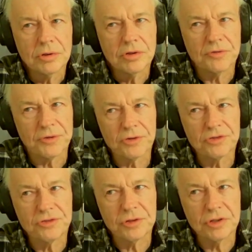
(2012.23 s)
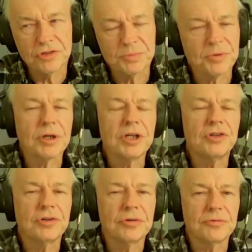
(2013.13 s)
The first
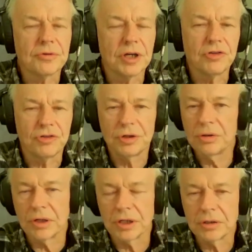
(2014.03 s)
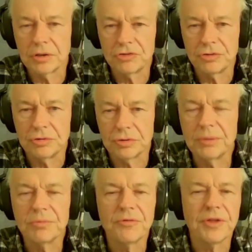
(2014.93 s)
inspiration for engineering is to
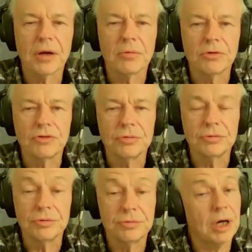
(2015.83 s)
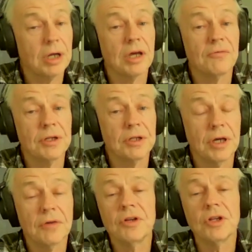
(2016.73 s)
dream of that which you do not have any
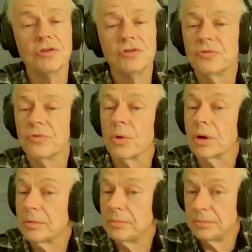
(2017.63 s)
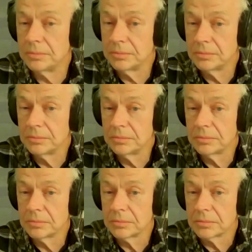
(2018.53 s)
evidence for,
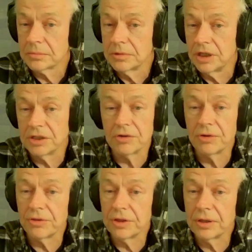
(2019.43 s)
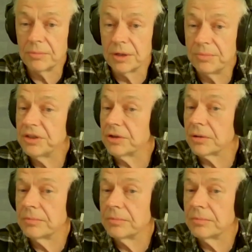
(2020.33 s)
and yet you think it might be there.